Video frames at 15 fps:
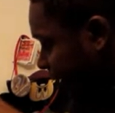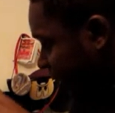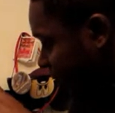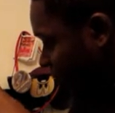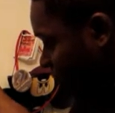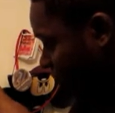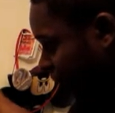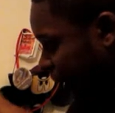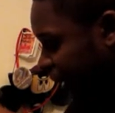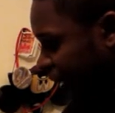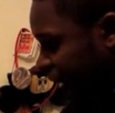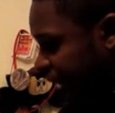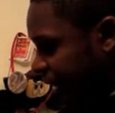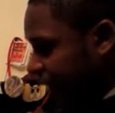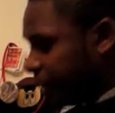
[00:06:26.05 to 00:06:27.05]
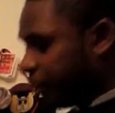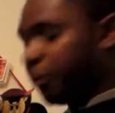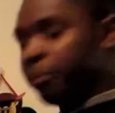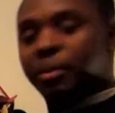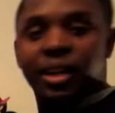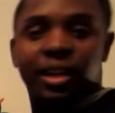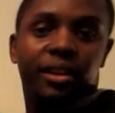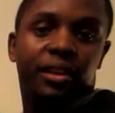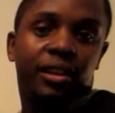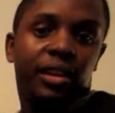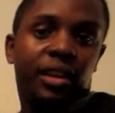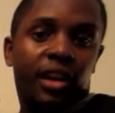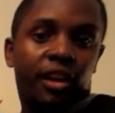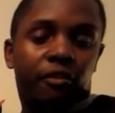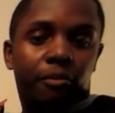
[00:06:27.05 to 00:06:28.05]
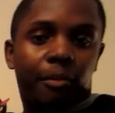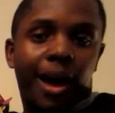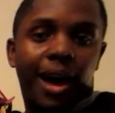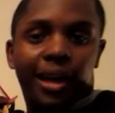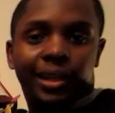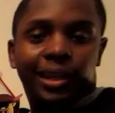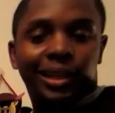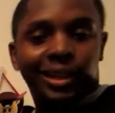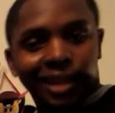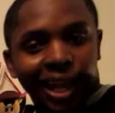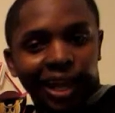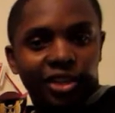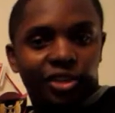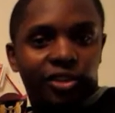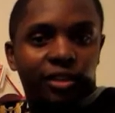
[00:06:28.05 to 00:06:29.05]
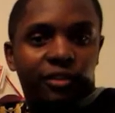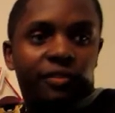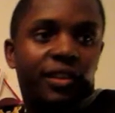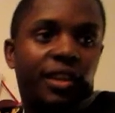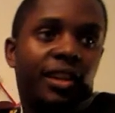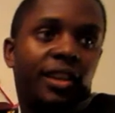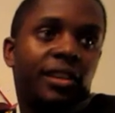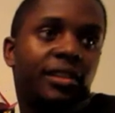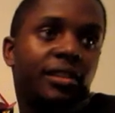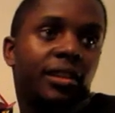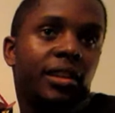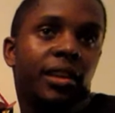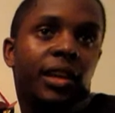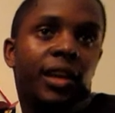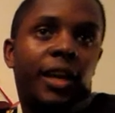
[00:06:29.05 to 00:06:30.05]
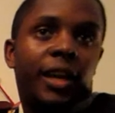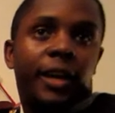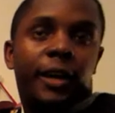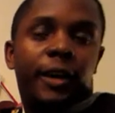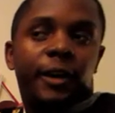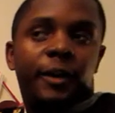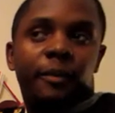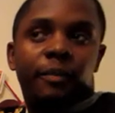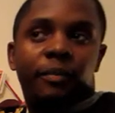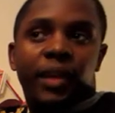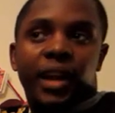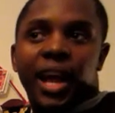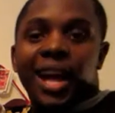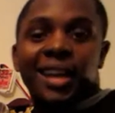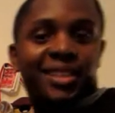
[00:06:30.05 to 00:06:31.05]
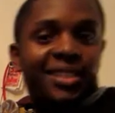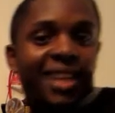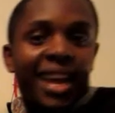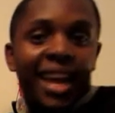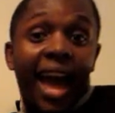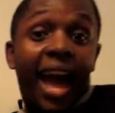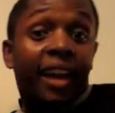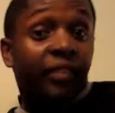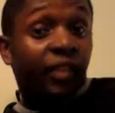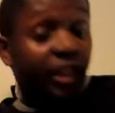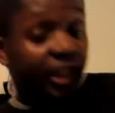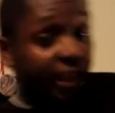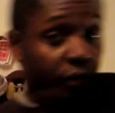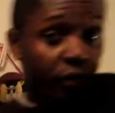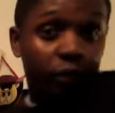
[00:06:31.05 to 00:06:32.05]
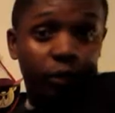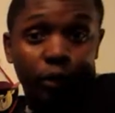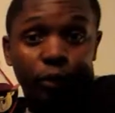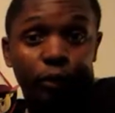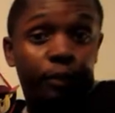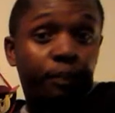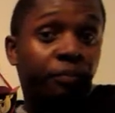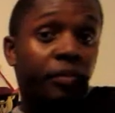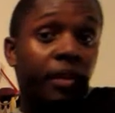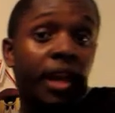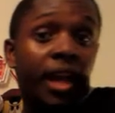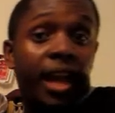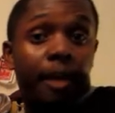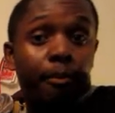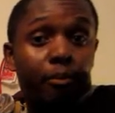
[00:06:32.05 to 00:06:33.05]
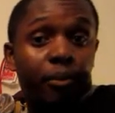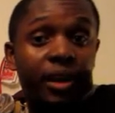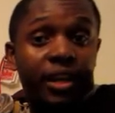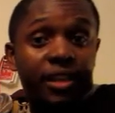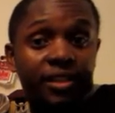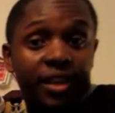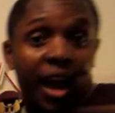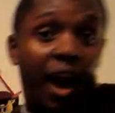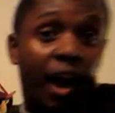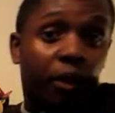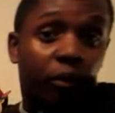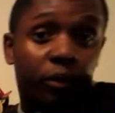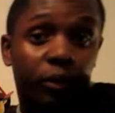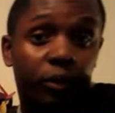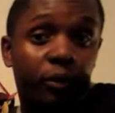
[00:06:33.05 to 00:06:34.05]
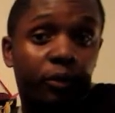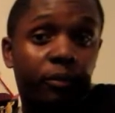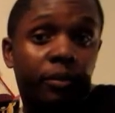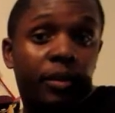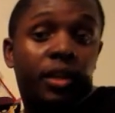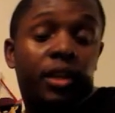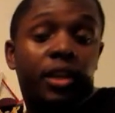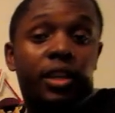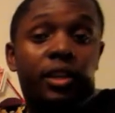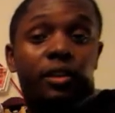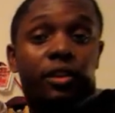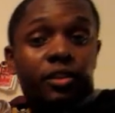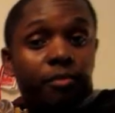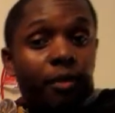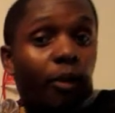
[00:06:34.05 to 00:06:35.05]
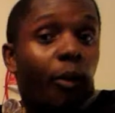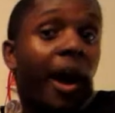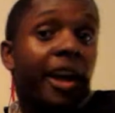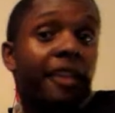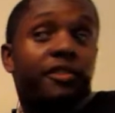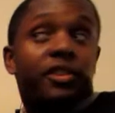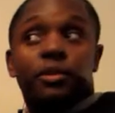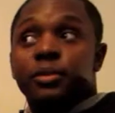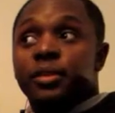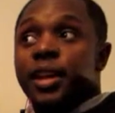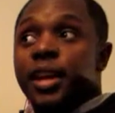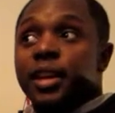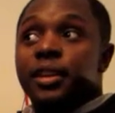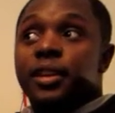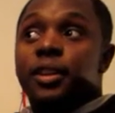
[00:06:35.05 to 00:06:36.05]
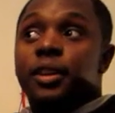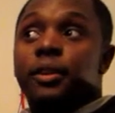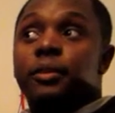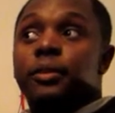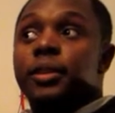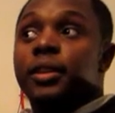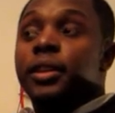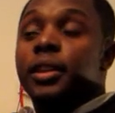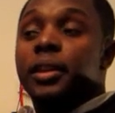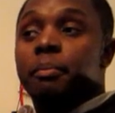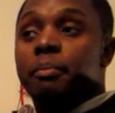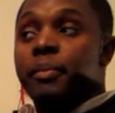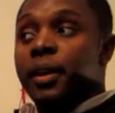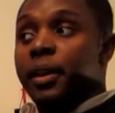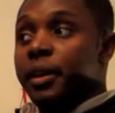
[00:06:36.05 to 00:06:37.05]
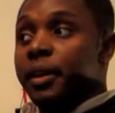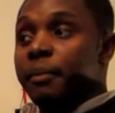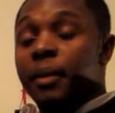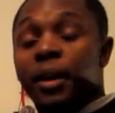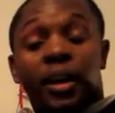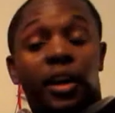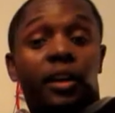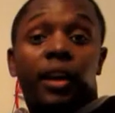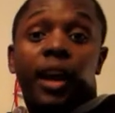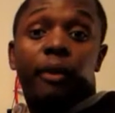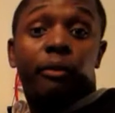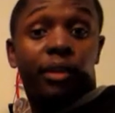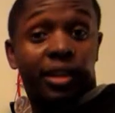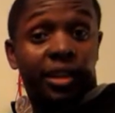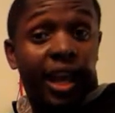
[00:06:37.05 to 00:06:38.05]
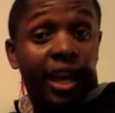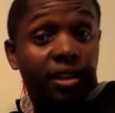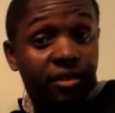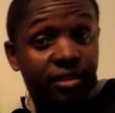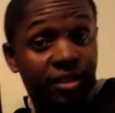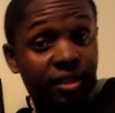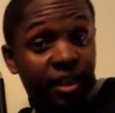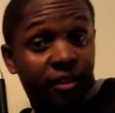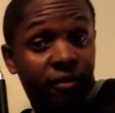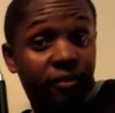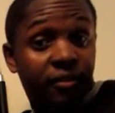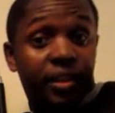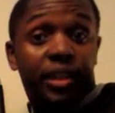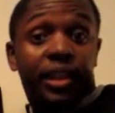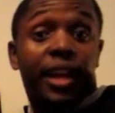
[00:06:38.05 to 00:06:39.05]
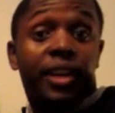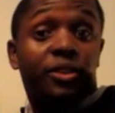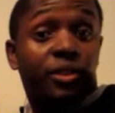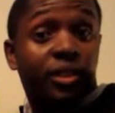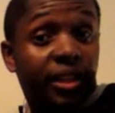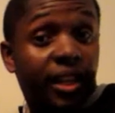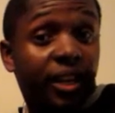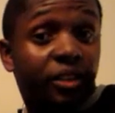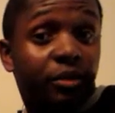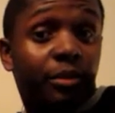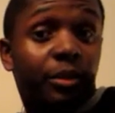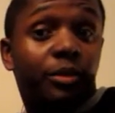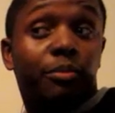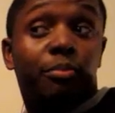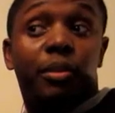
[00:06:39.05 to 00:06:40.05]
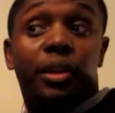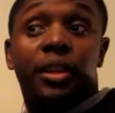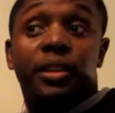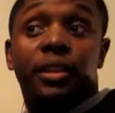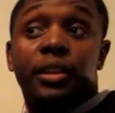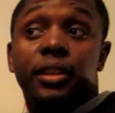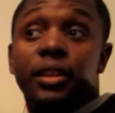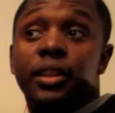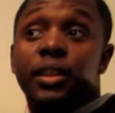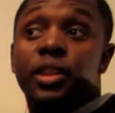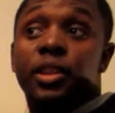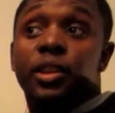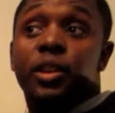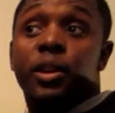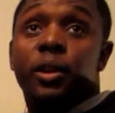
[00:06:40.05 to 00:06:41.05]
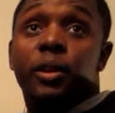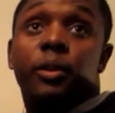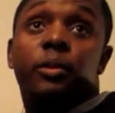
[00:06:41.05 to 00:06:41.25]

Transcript: just a little bit of my collection of things that I had to take out of the living room and bring into our room. You know, because my wife, she was like, you know, hun, I really like your stuff and I like your collectibles, but, you know,